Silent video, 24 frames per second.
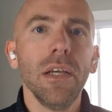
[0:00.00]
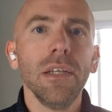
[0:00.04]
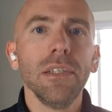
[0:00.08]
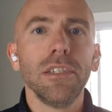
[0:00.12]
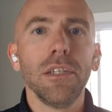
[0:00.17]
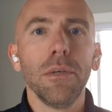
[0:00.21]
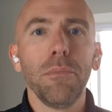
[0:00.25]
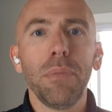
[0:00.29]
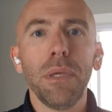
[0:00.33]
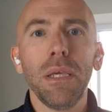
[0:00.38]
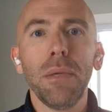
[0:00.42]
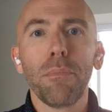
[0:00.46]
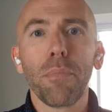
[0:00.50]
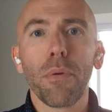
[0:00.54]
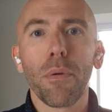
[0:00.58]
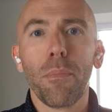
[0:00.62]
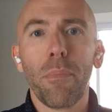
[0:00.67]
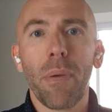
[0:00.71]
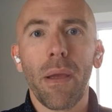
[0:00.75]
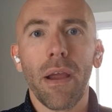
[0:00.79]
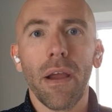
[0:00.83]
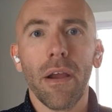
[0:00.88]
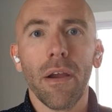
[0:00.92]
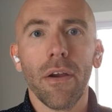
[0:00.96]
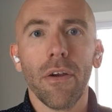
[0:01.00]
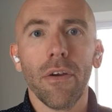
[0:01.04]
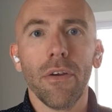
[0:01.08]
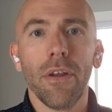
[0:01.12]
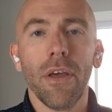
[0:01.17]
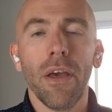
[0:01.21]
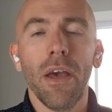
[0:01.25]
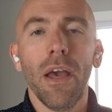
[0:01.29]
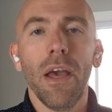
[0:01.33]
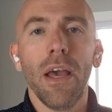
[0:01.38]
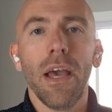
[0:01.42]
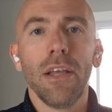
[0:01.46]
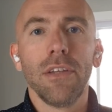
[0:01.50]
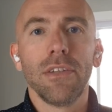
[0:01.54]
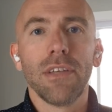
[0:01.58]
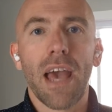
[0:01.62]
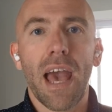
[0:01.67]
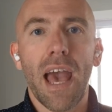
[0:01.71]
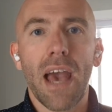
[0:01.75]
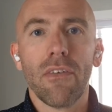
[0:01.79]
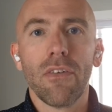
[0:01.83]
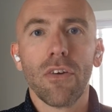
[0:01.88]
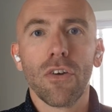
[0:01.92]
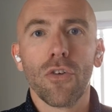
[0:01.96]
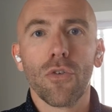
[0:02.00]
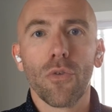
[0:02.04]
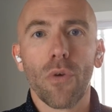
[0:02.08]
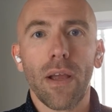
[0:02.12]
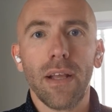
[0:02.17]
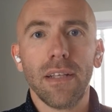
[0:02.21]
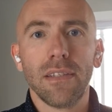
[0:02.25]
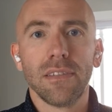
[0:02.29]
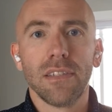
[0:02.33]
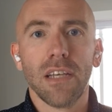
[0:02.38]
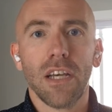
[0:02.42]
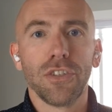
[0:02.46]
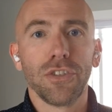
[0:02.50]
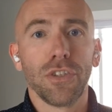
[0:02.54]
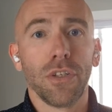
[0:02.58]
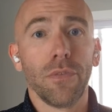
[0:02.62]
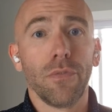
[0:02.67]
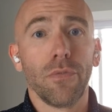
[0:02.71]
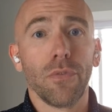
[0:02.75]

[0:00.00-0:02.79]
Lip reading: to be prepared to have a great session.